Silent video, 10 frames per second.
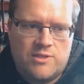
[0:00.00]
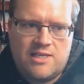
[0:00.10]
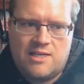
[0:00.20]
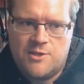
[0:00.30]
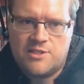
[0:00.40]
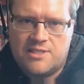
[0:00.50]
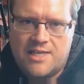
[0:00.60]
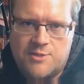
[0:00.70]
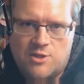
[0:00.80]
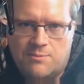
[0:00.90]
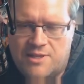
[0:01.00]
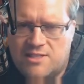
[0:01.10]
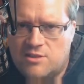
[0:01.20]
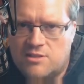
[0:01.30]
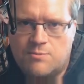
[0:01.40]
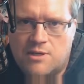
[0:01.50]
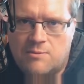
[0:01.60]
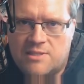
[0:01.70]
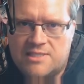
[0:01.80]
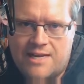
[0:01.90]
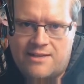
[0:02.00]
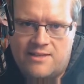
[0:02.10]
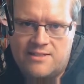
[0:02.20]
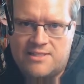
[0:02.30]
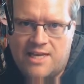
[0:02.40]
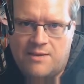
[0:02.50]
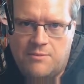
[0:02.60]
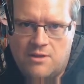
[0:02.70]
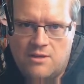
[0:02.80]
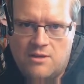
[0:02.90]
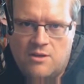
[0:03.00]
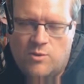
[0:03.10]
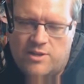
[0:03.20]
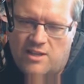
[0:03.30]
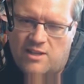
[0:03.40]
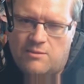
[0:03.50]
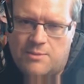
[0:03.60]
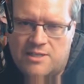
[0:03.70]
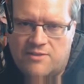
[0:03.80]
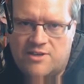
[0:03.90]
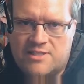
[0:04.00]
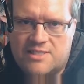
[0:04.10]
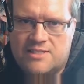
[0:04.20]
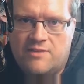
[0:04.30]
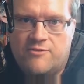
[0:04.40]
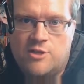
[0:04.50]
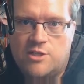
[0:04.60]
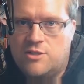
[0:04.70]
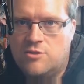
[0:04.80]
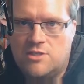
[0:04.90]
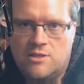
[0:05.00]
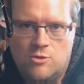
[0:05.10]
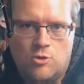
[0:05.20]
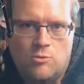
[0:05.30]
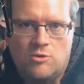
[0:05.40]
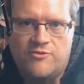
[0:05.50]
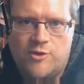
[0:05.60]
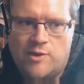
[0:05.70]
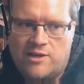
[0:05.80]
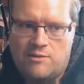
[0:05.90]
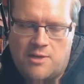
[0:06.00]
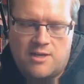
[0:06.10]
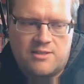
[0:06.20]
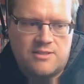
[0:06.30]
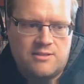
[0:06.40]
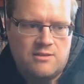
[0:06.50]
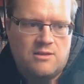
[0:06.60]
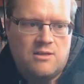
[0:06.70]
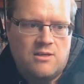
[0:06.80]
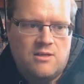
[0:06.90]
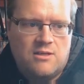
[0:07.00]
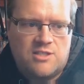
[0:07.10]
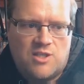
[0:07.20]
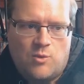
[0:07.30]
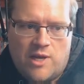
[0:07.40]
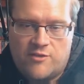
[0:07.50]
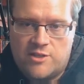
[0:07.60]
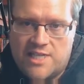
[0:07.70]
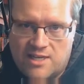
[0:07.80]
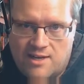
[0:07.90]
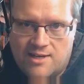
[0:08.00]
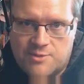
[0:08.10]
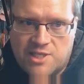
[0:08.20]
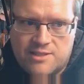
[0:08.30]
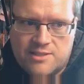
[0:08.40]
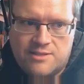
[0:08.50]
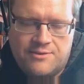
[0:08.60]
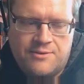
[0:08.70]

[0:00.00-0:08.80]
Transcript: again, I'm using TypeScript, but this looks pretty much exactly the same with a little bit differences if you're just using normal Vue out of the box. So we have our data object,